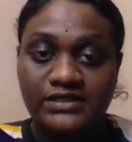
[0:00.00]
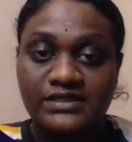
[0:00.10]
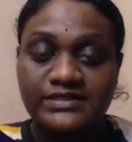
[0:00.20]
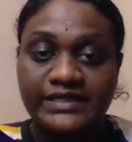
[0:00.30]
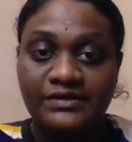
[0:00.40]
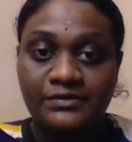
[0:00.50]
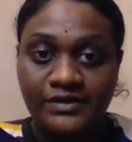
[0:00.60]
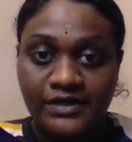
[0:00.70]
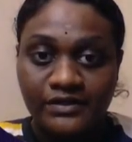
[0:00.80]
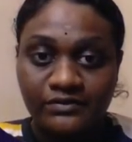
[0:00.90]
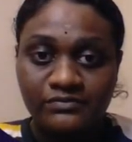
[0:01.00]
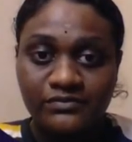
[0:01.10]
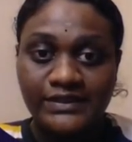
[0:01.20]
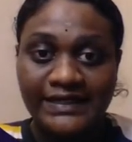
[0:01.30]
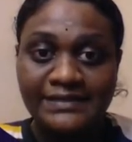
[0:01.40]
dash I
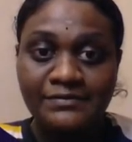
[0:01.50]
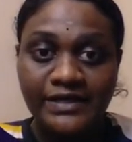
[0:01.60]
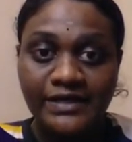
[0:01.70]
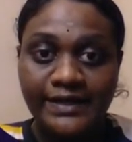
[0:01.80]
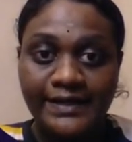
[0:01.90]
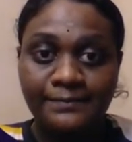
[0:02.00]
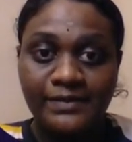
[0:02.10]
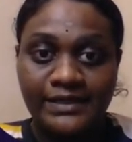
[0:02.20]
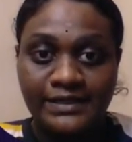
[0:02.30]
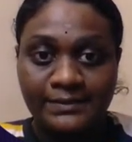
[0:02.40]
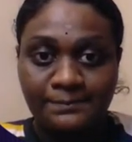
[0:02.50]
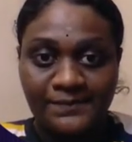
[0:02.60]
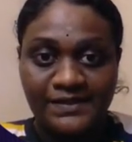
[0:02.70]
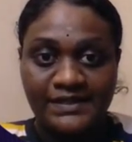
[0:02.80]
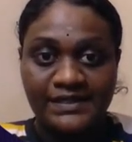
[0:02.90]

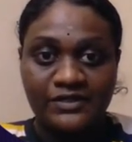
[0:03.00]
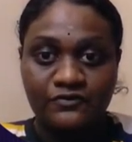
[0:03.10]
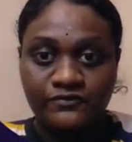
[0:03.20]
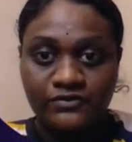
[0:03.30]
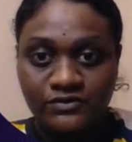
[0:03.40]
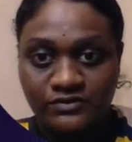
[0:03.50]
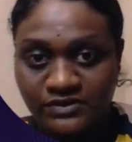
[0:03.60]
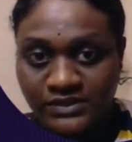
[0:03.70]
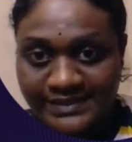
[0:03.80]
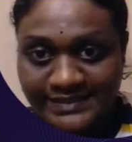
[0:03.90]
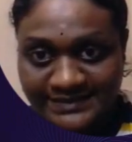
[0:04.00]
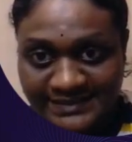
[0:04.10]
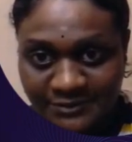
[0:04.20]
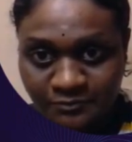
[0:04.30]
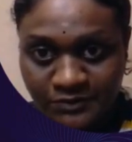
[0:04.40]
mapd Dovecode
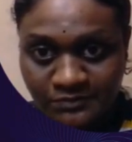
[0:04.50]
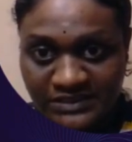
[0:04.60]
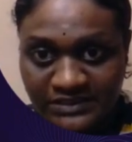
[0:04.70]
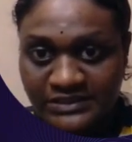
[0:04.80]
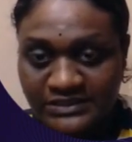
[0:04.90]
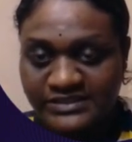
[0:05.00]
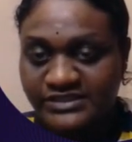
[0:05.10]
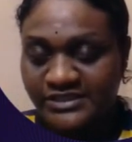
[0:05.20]
slash pop d